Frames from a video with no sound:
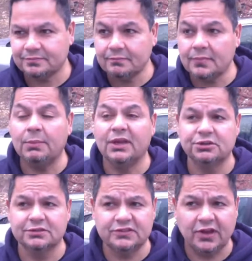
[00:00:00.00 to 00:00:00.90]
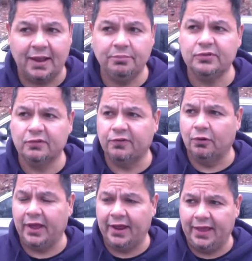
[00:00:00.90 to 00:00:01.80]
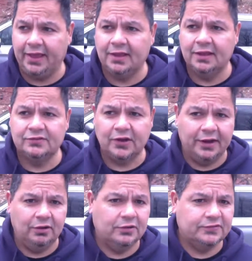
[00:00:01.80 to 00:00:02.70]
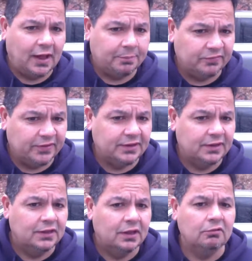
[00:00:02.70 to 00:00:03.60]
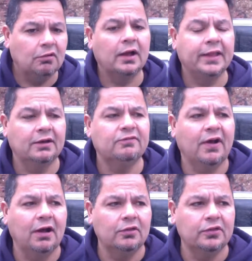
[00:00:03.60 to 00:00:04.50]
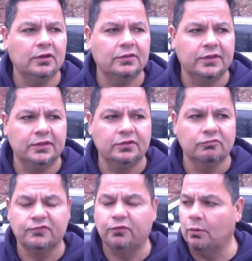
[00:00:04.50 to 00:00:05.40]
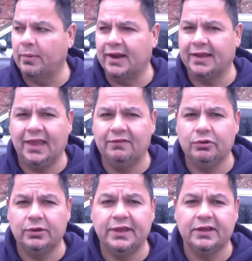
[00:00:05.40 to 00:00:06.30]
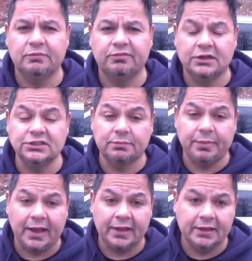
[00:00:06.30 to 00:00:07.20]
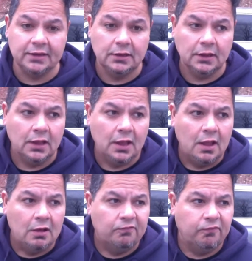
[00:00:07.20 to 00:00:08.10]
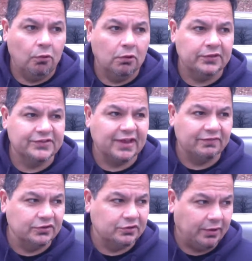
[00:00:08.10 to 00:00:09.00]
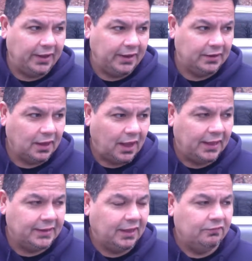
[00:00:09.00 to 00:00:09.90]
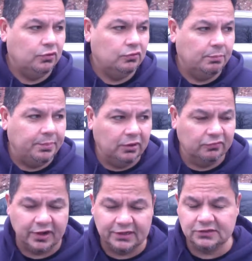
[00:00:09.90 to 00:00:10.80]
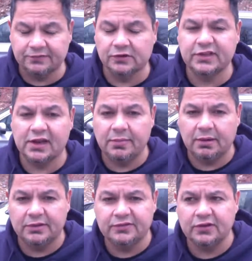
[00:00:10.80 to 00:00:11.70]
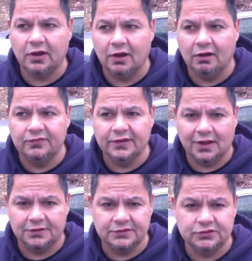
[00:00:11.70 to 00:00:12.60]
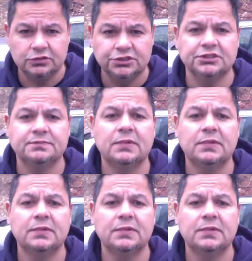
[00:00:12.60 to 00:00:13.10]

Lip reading: Make sure it's typed with your full heading, title on top of it. Again, follow the format I gave you in the exit project packet. For the 7th grade, I gave you the Bill of Rights, the first 10 amendments of the Constitution.